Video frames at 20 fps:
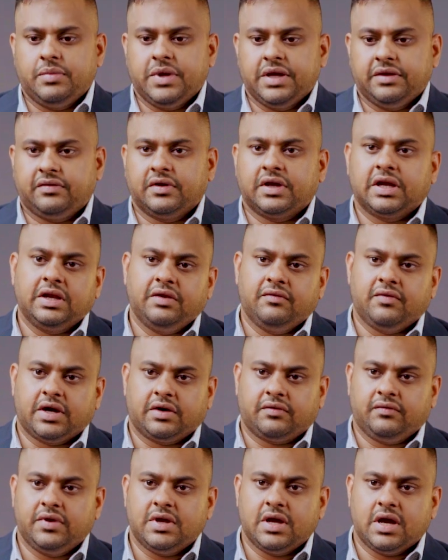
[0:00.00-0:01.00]
basically
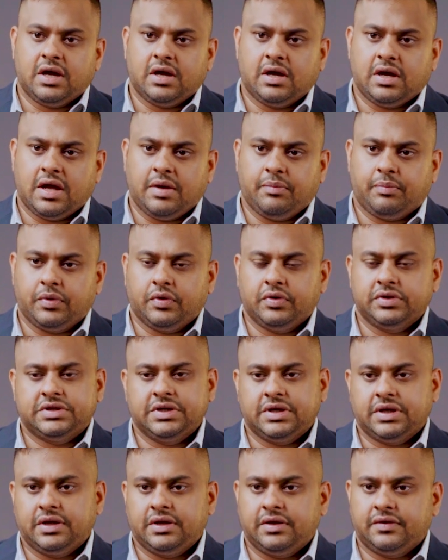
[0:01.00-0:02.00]
what we are
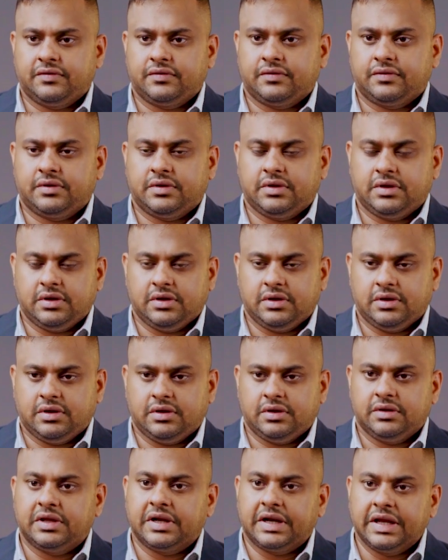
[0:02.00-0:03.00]
approaching is
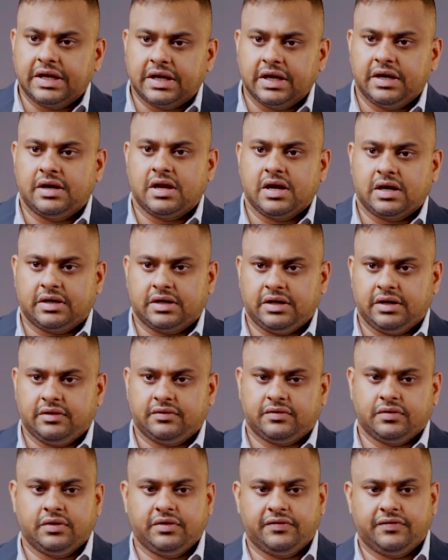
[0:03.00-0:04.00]
the reconductoring.
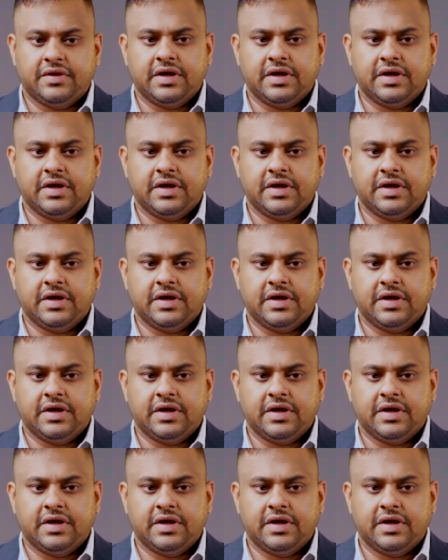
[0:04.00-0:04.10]
So if